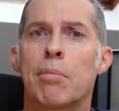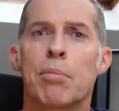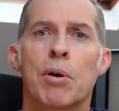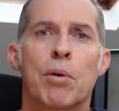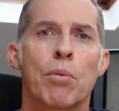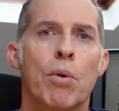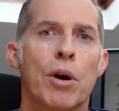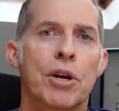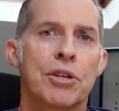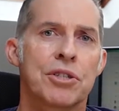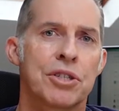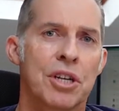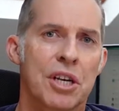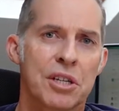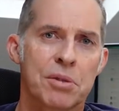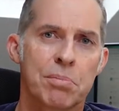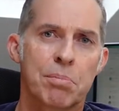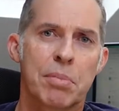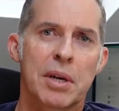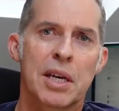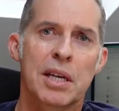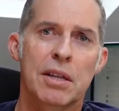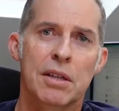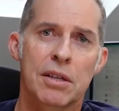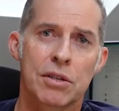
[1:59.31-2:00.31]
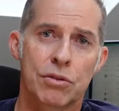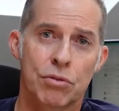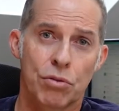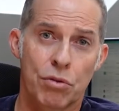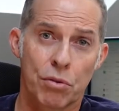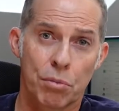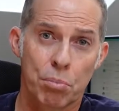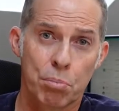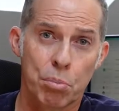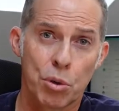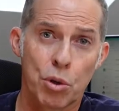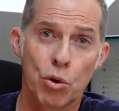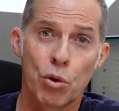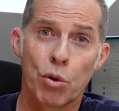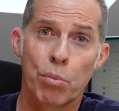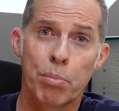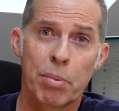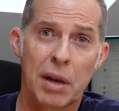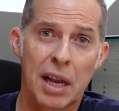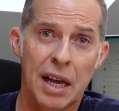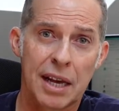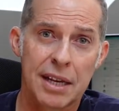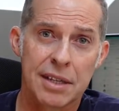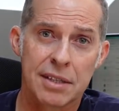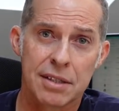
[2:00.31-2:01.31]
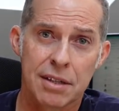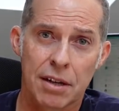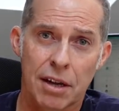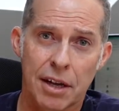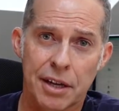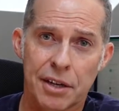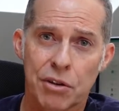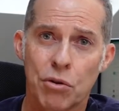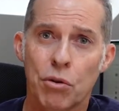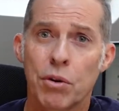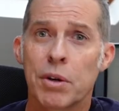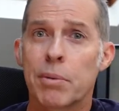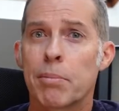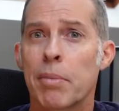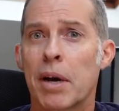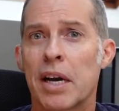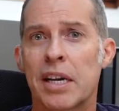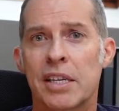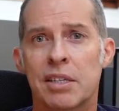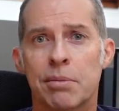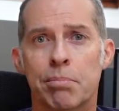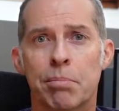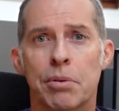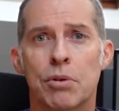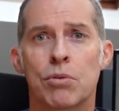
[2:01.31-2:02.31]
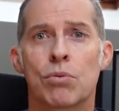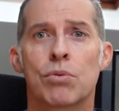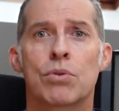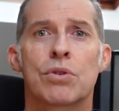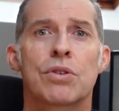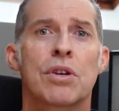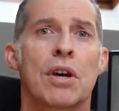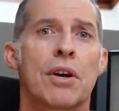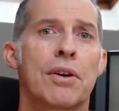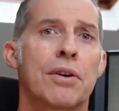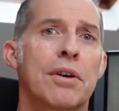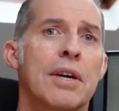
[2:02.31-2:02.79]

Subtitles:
It won't just be the sort of pure plays like Coinbase, but also